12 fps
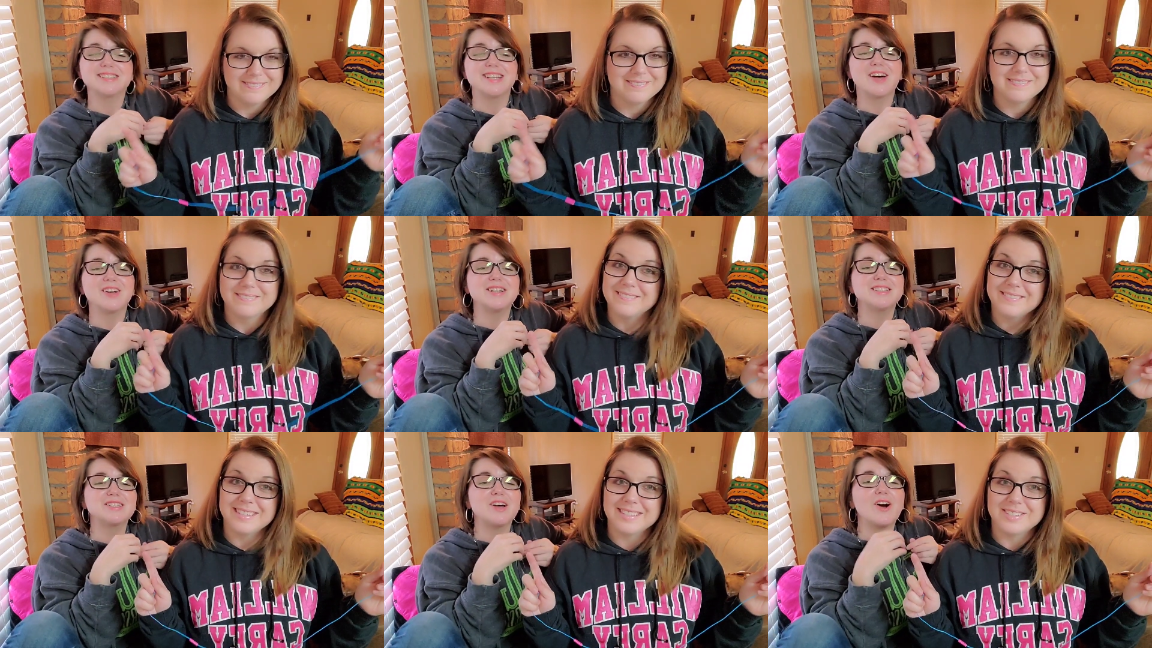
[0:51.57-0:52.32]
Speaker 1: this out.
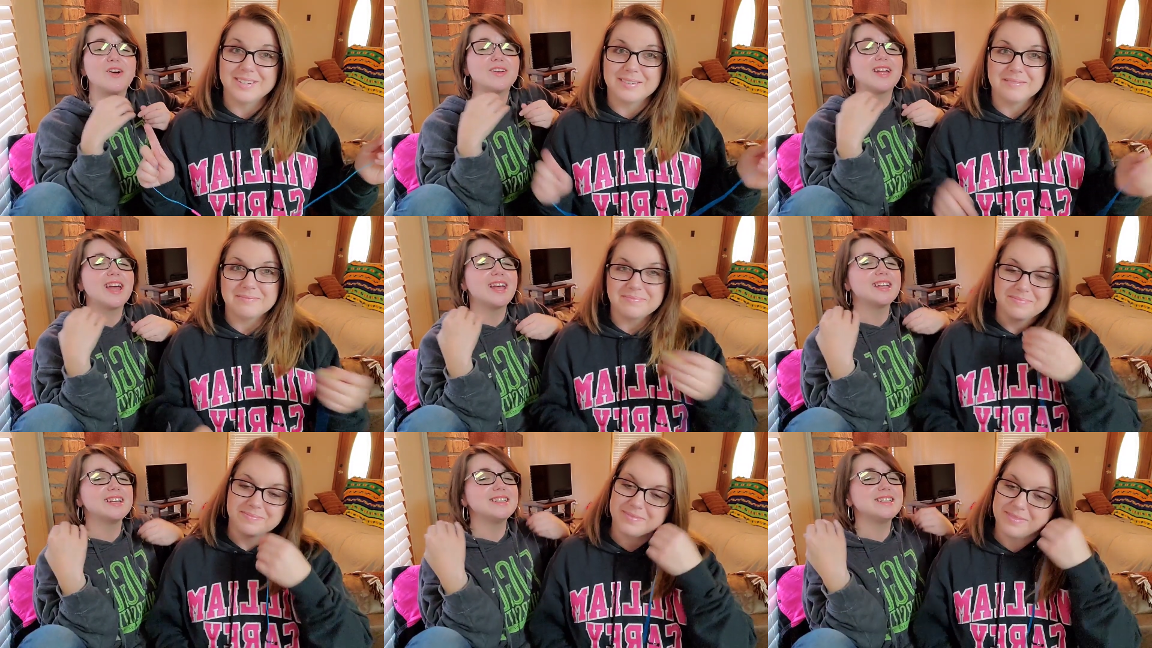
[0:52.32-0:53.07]
It's
Speaker 2: called
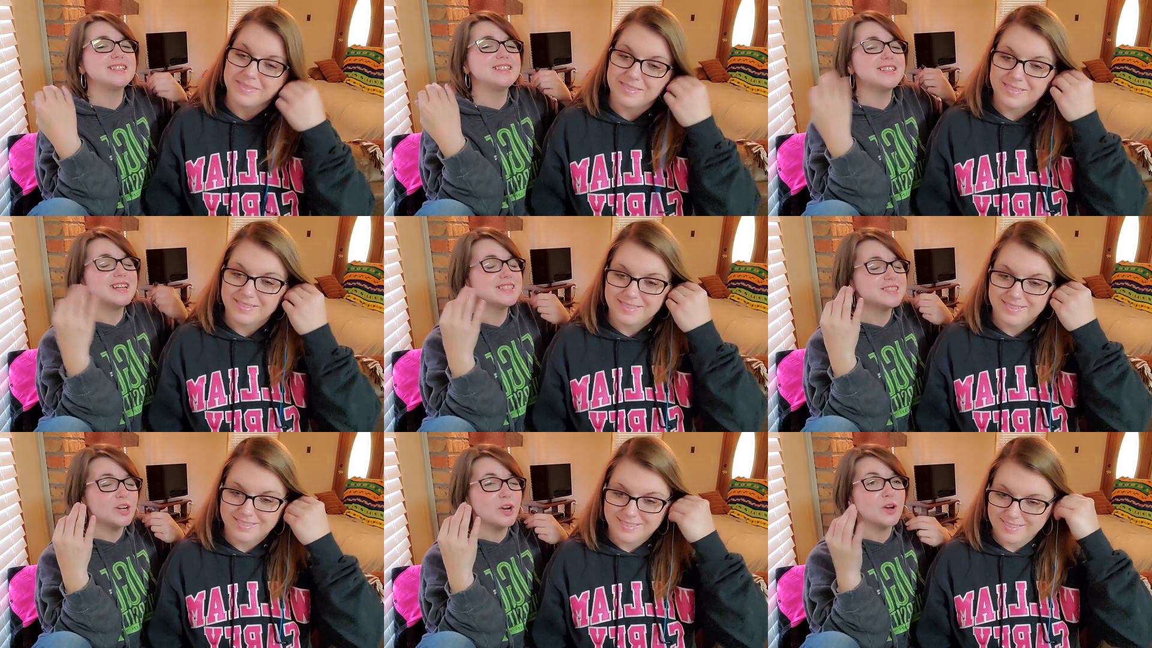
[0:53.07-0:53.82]

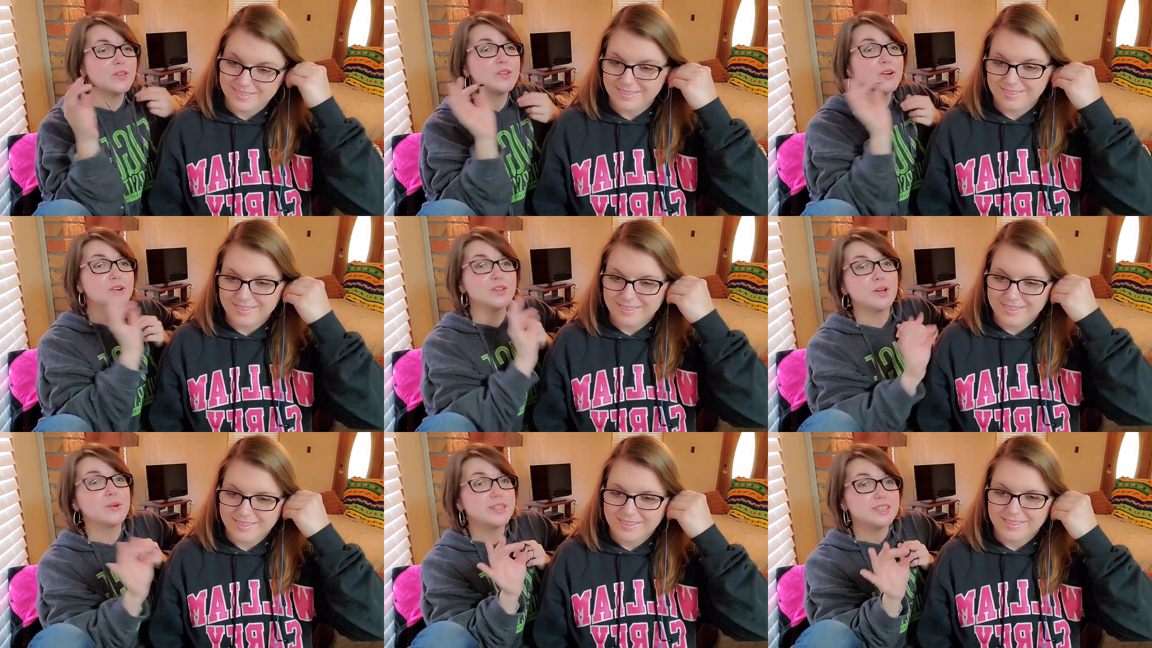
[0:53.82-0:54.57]
Speaker 1: YESSIR. There are
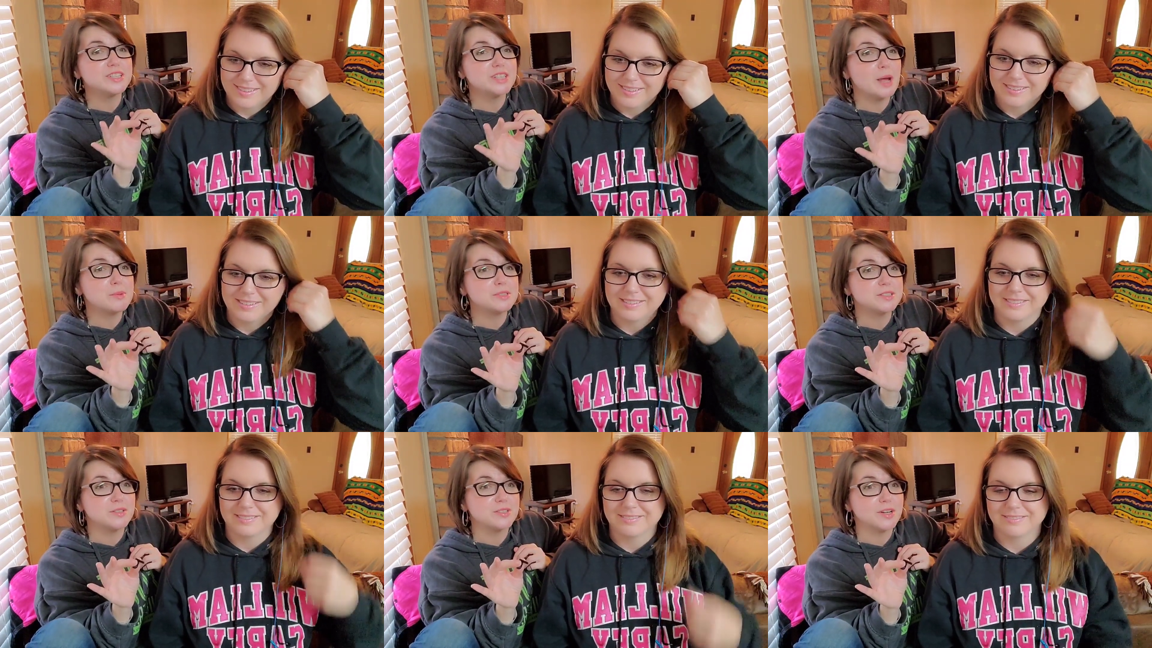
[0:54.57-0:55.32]
no English
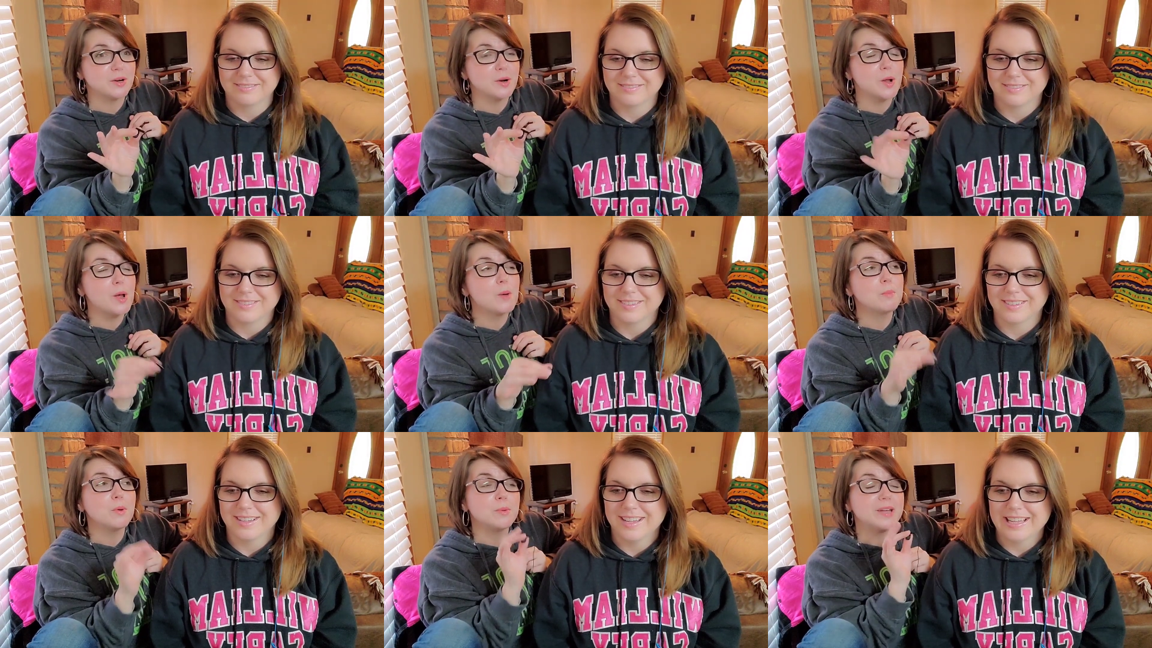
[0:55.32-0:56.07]
captions on here,
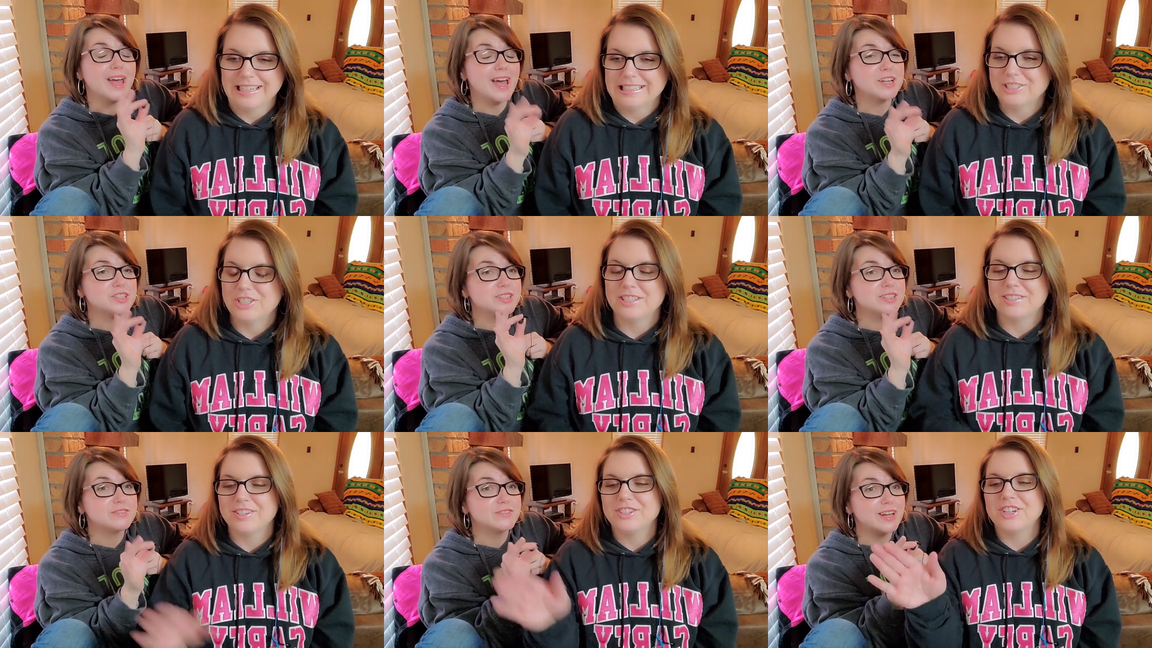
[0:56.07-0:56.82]
but we
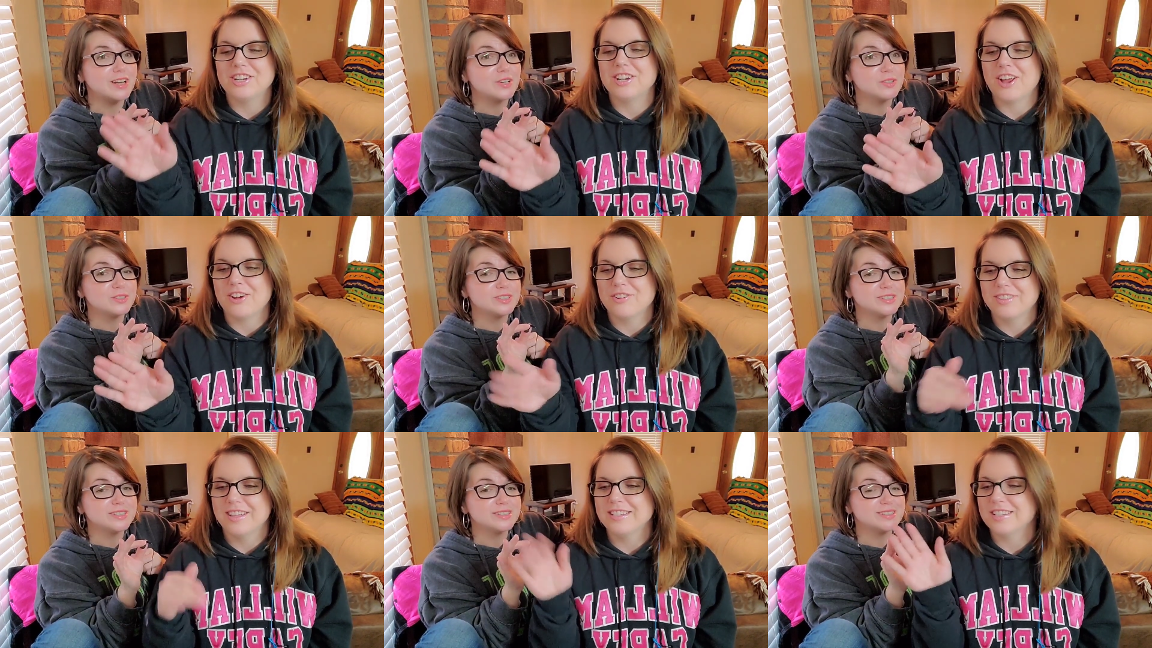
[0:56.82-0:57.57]
Speaker 2: actually found... Just so you
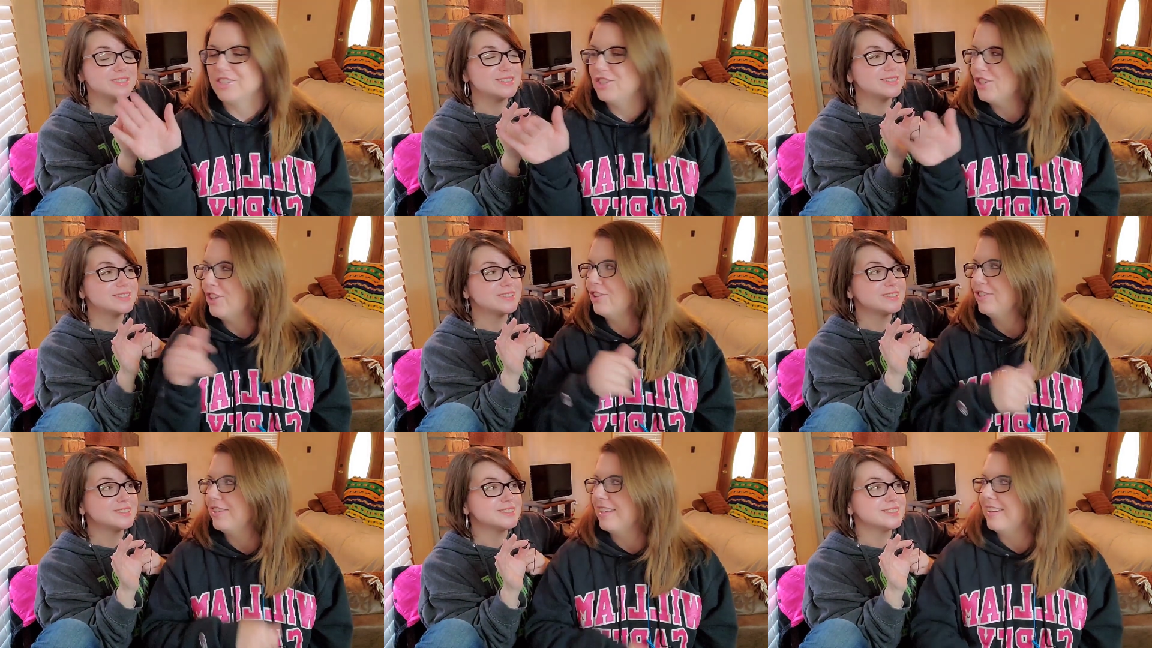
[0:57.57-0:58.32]
know, that's a
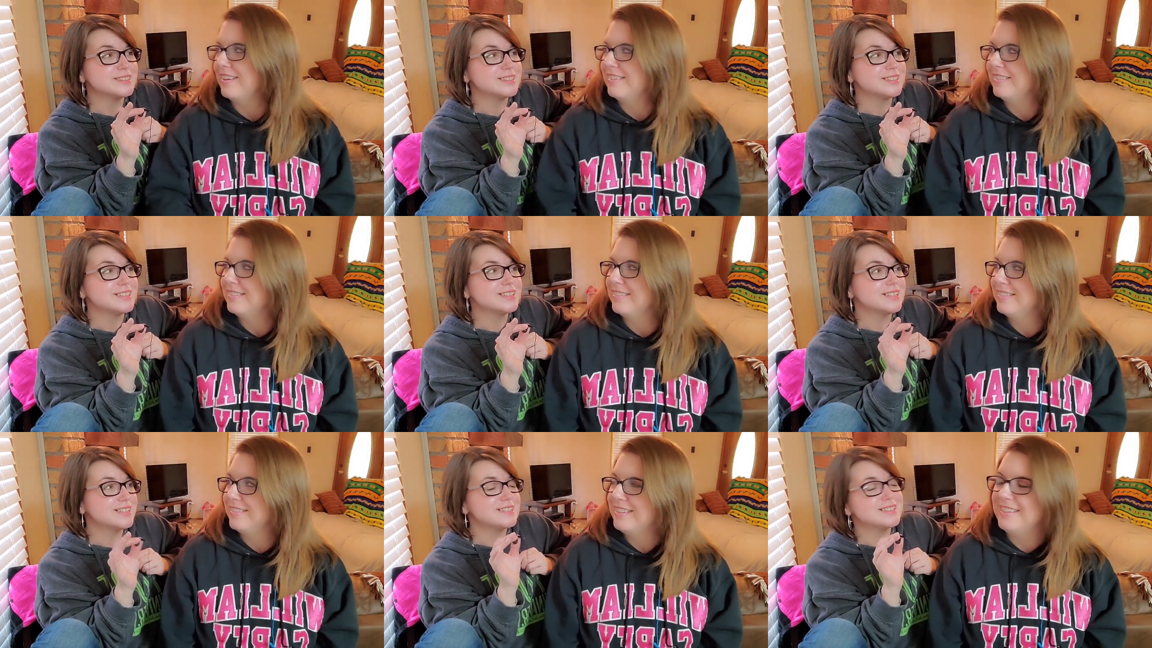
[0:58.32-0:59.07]
Southern thing. Yes,